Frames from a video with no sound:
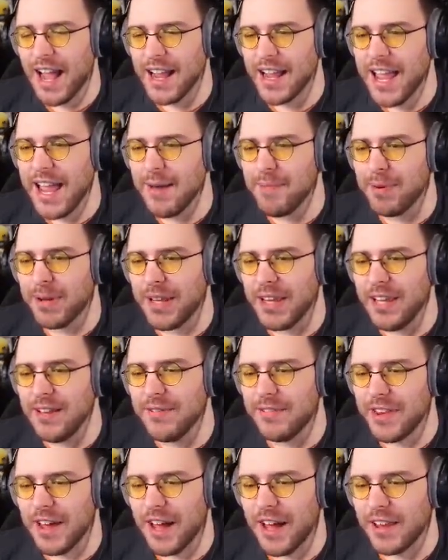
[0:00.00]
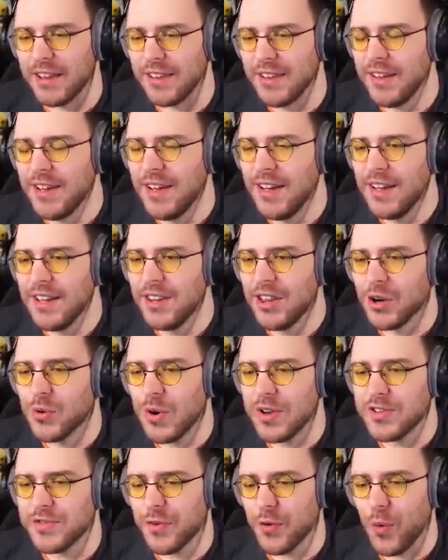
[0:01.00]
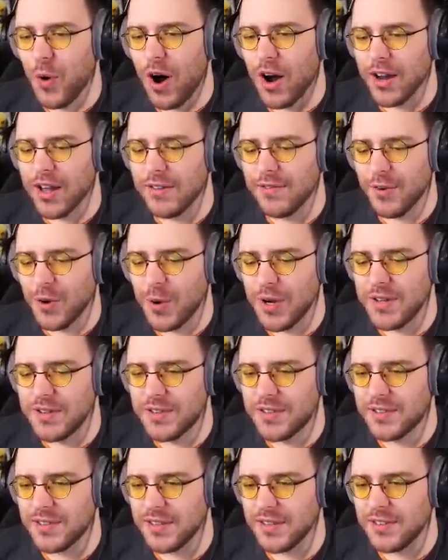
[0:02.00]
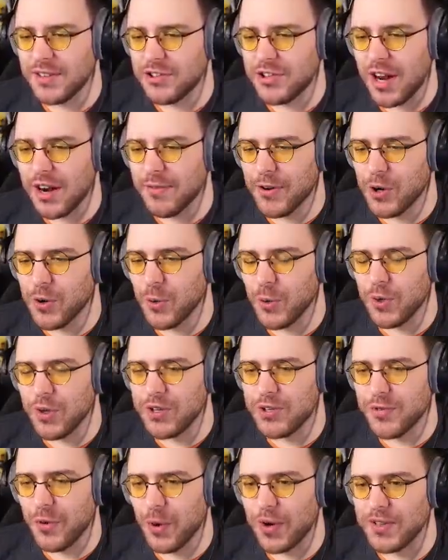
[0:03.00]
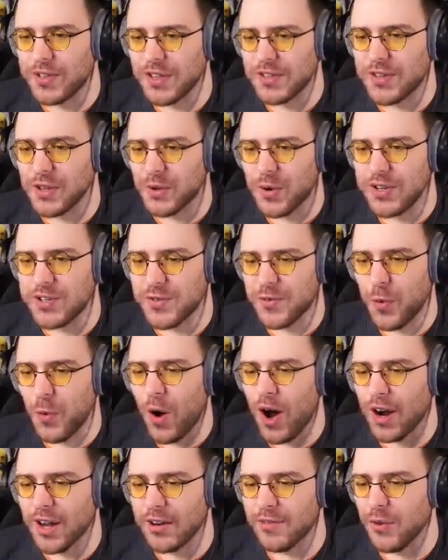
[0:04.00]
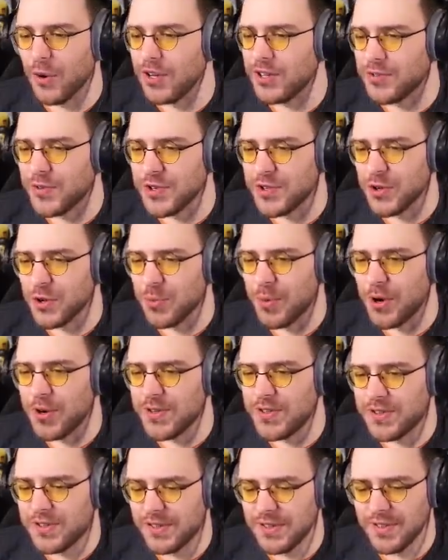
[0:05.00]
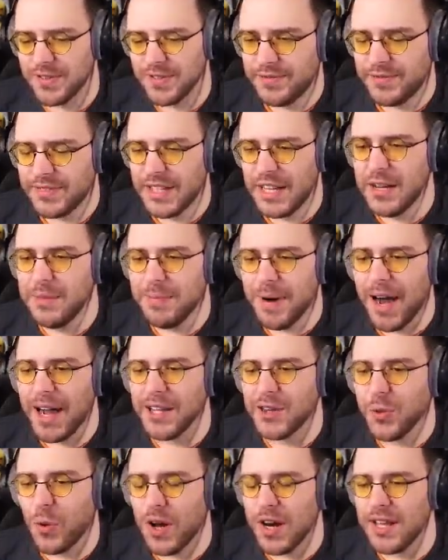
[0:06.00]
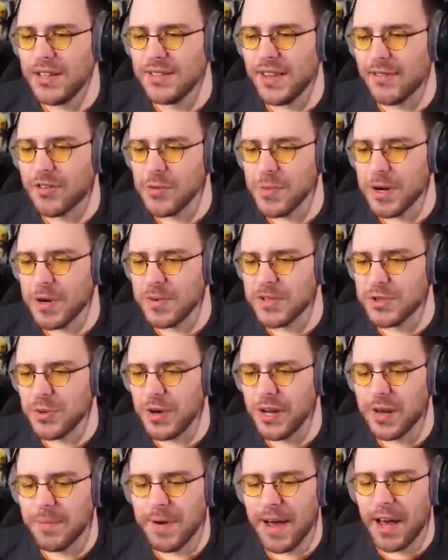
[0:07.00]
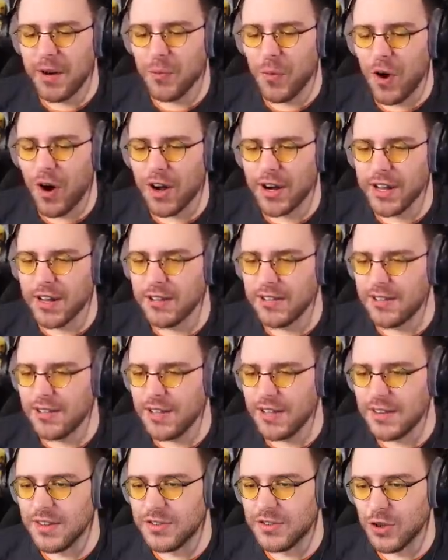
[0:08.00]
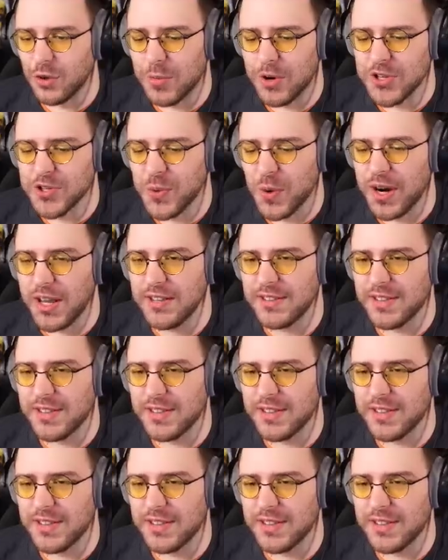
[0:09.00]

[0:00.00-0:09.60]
can't believe that the Christopher Walken voice, the Jennifer Coolidge voice is the Christopher Walken voice for Zoomers. In my 20s, everybody was doing a bad Walken. In the Zoomers' 20s,